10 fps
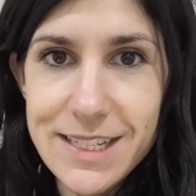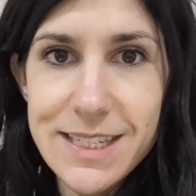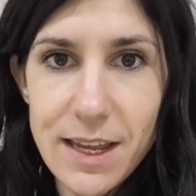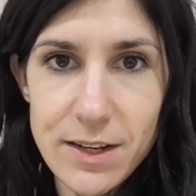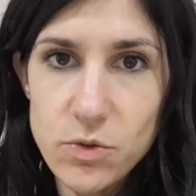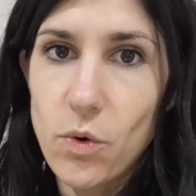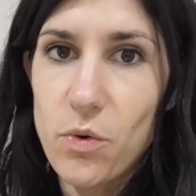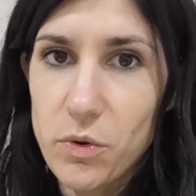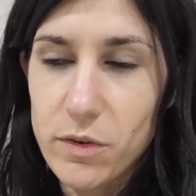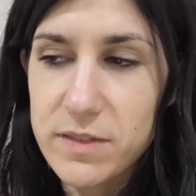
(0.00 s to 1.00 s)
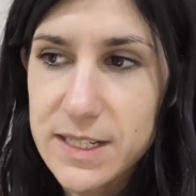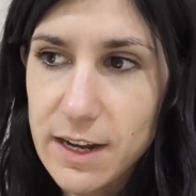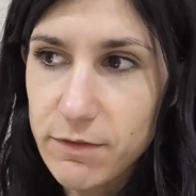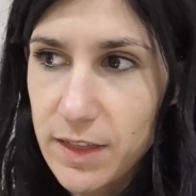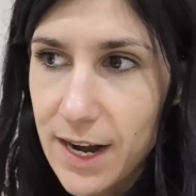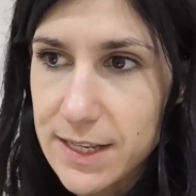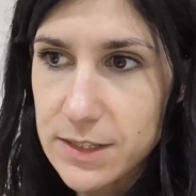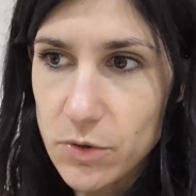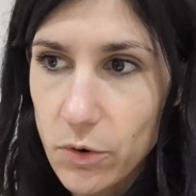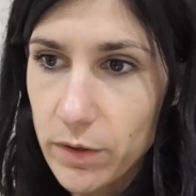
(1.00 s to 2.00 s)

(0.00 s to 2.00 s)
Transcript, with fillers: a second order of stuff that I saw